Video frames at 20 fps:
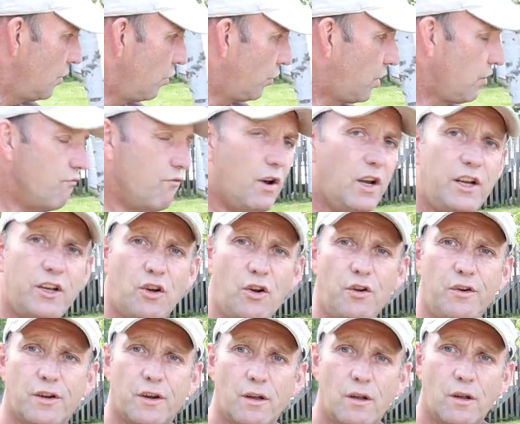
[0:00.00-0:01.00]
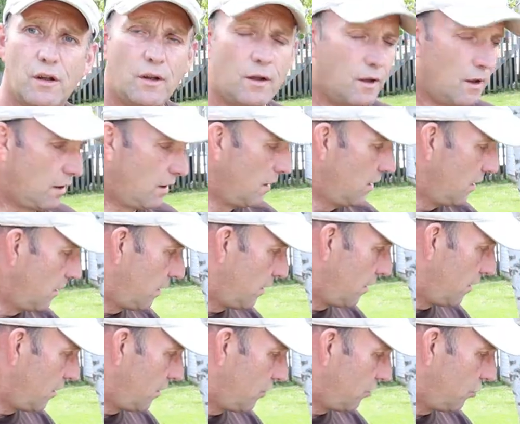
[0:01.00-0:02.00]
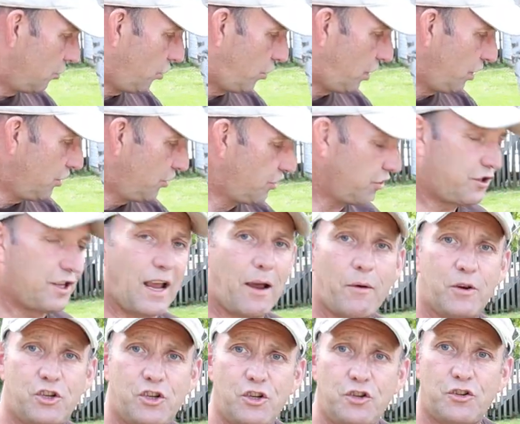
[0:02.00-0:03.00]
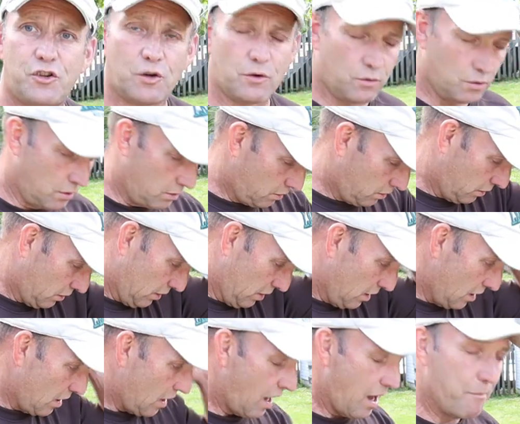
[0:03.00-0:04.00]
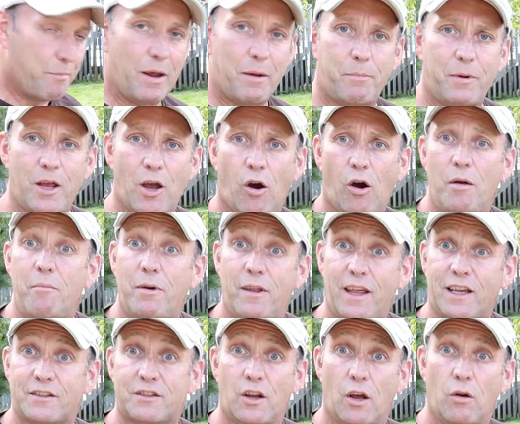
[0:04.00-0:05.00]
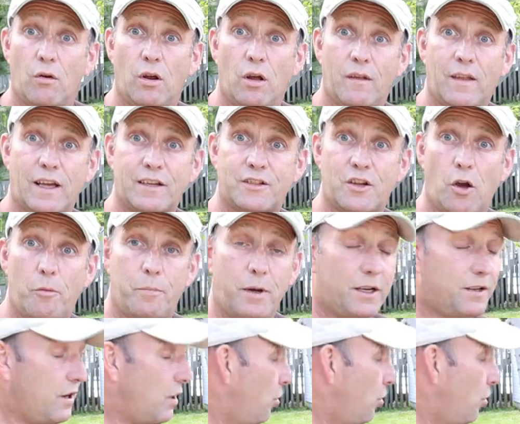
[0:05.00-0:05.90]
looking really good. Looking just how it should do. A bit behind, but that's no that's no big